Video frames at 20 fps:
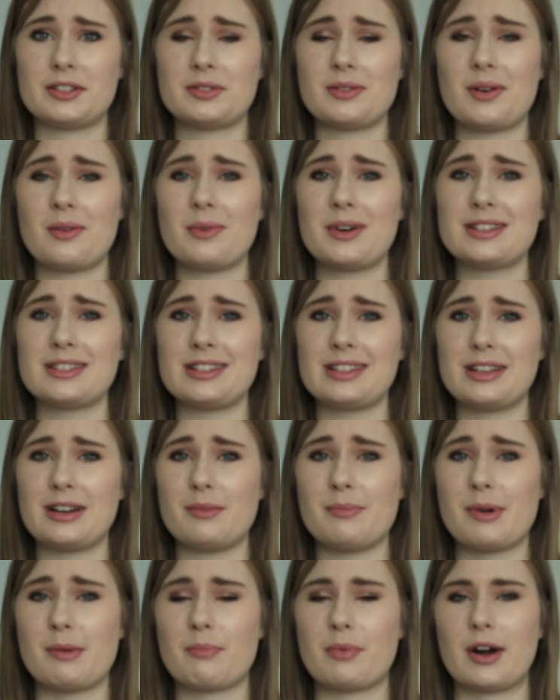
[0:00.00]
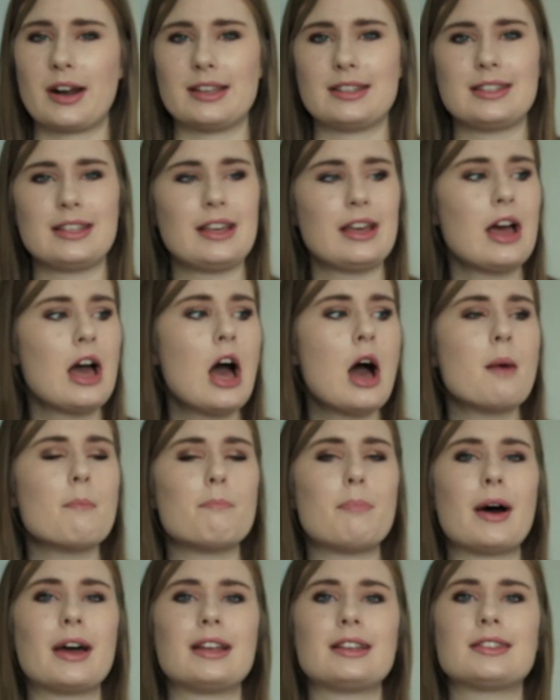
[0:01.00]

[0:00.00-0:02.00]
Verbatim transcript: So it was a little bit pricey, but